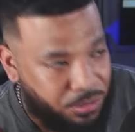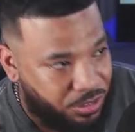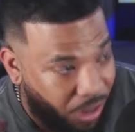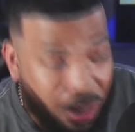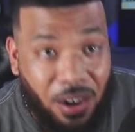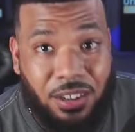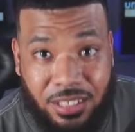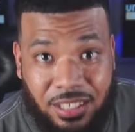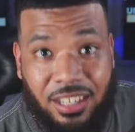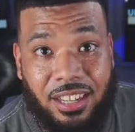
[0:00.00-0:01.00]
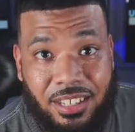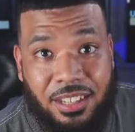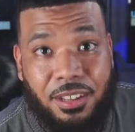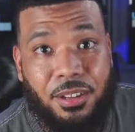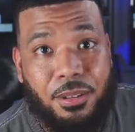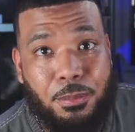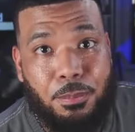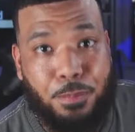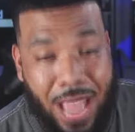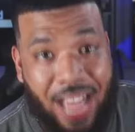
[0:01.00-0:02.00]
darn good
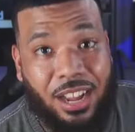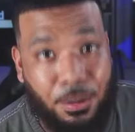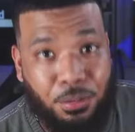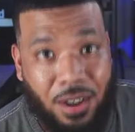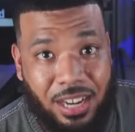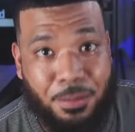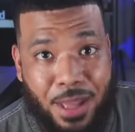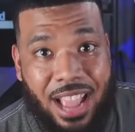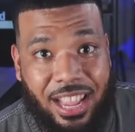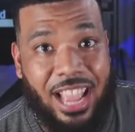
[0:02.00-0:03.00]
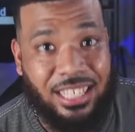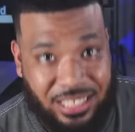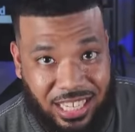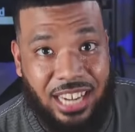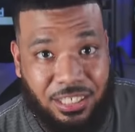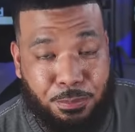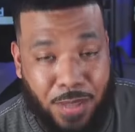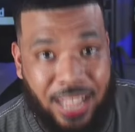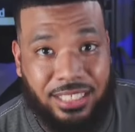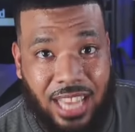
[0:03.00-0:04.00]
backup running back, a change of
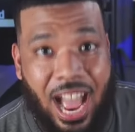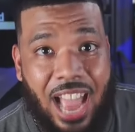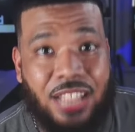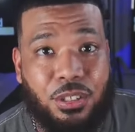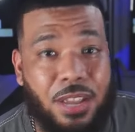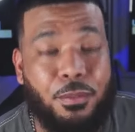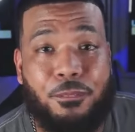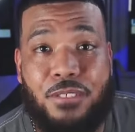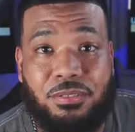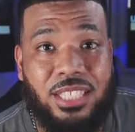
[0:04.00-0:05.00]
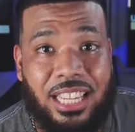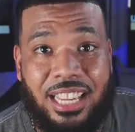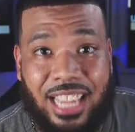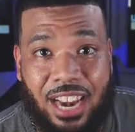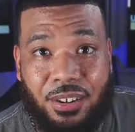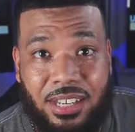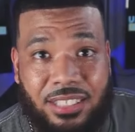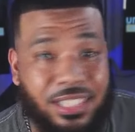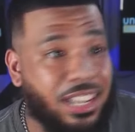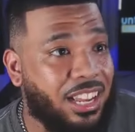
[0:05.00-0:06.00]
pace guy. You give him 15
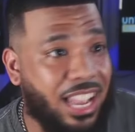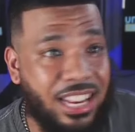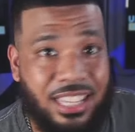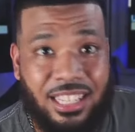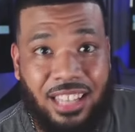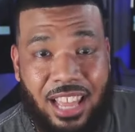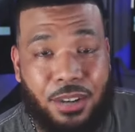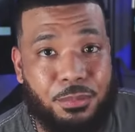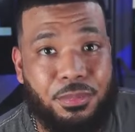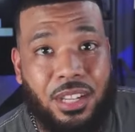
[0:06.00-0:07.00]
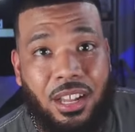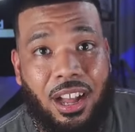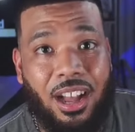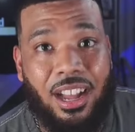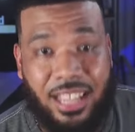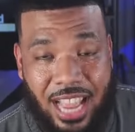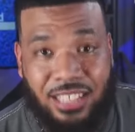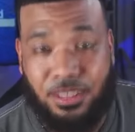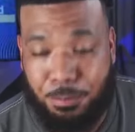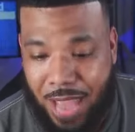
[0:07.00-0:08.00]
carries and then you let him catch
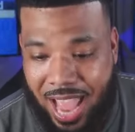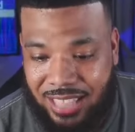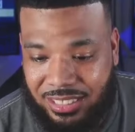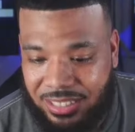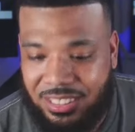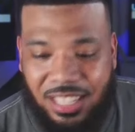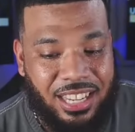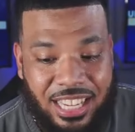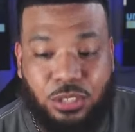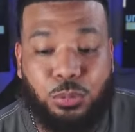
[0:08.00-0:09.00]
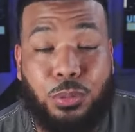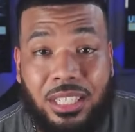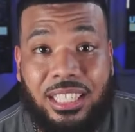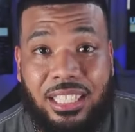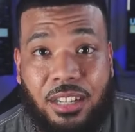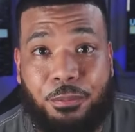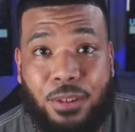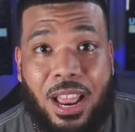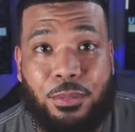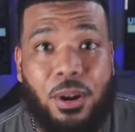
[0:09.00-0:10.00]
some passes. He's really good for
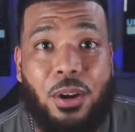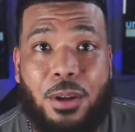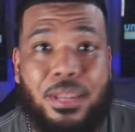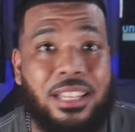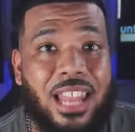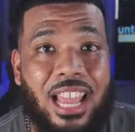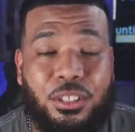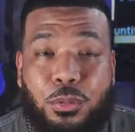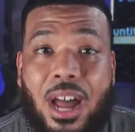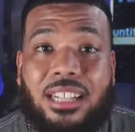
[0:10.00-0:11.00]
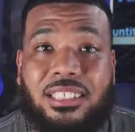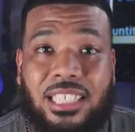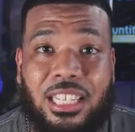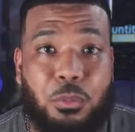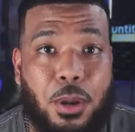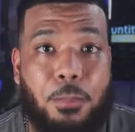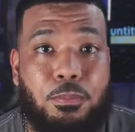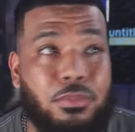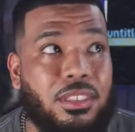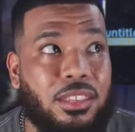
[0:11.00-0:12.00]
that role. I mean, like, you want to see what
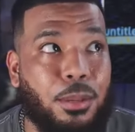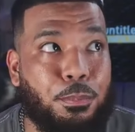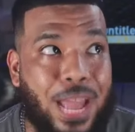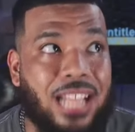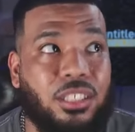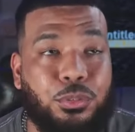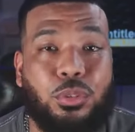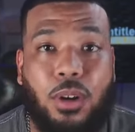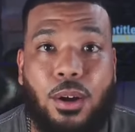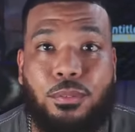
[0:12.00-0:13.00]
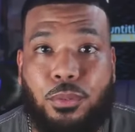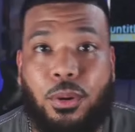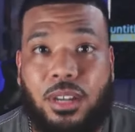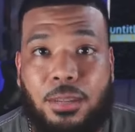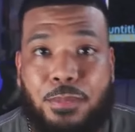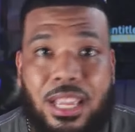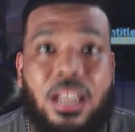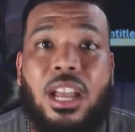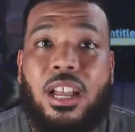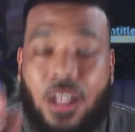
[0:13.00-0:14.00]
the best of Jerome Ford could be,
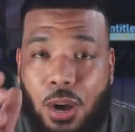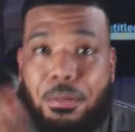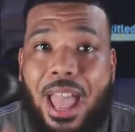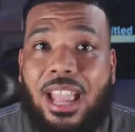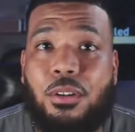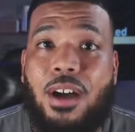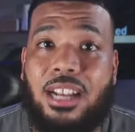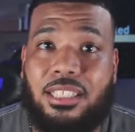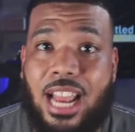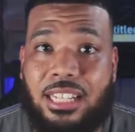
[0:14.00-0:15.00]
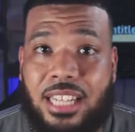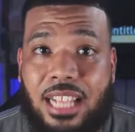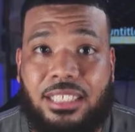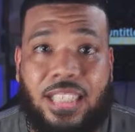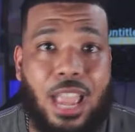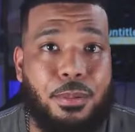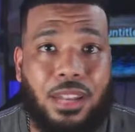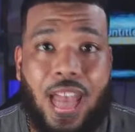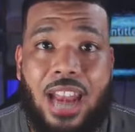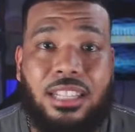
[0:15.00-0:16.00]
go back and watch that Jets game. A
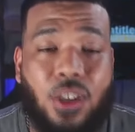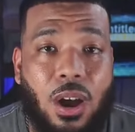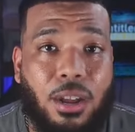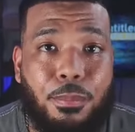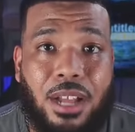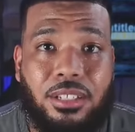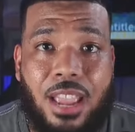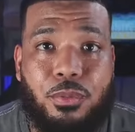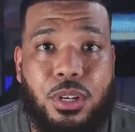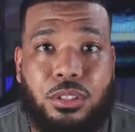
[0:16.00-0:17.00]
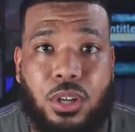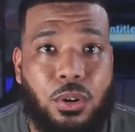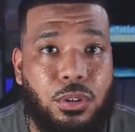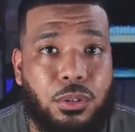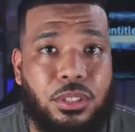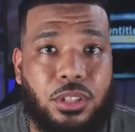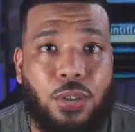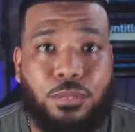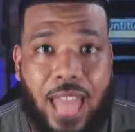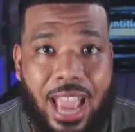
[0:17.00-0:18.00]
lot of talk about David Njoku and Joe
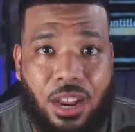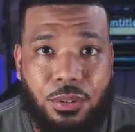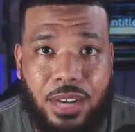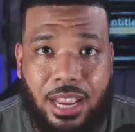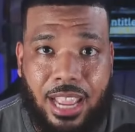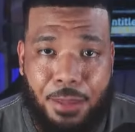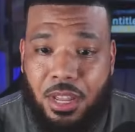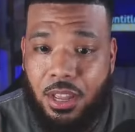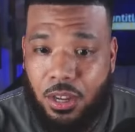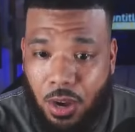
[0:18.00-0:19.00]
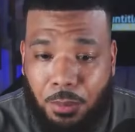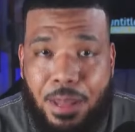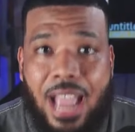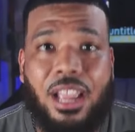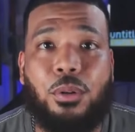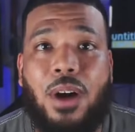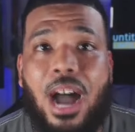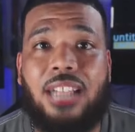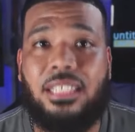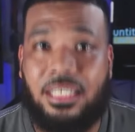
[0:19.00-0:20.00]
Flacco in that game. Go back and
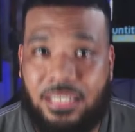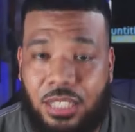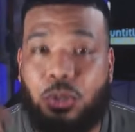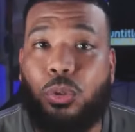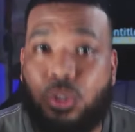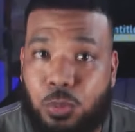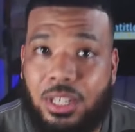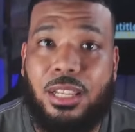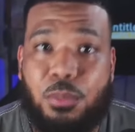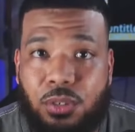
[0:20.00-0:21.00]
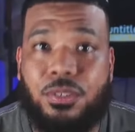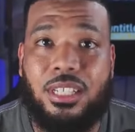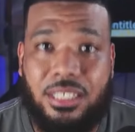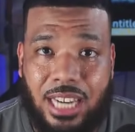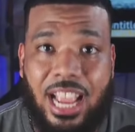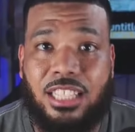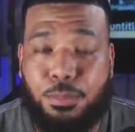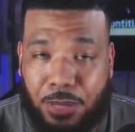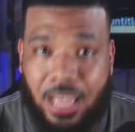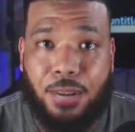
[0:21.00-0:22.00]
watch it and see who was really moving the chains
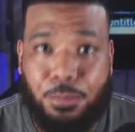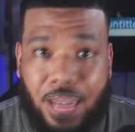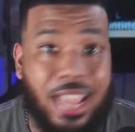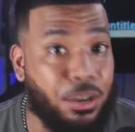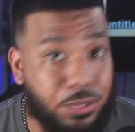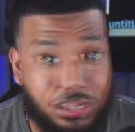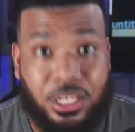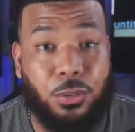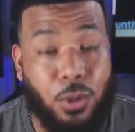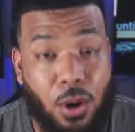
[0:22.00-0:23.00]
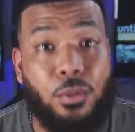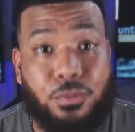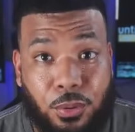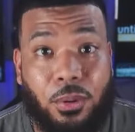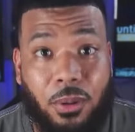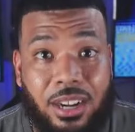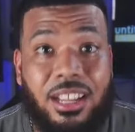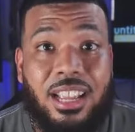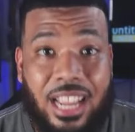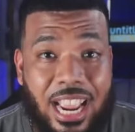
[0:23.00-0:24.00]
play to play. It was Jerome Ford
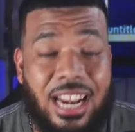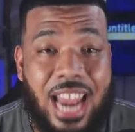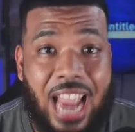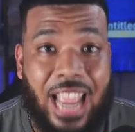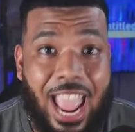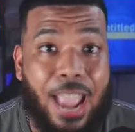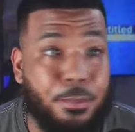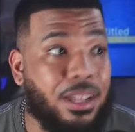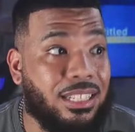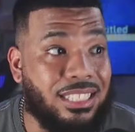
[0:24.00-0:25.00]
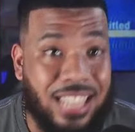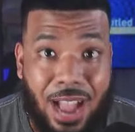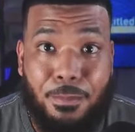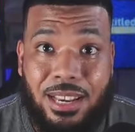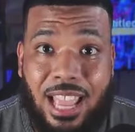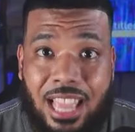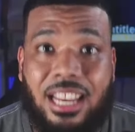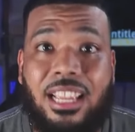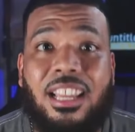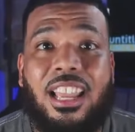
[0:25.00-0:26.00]
in that game
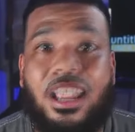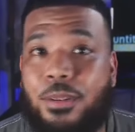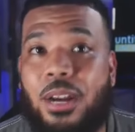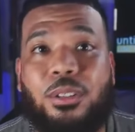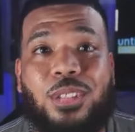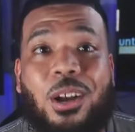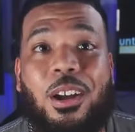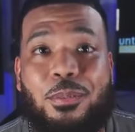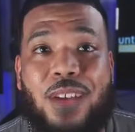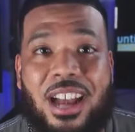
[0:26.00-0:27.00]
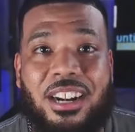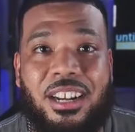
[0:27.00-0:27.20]
dominating, and we don't talk about it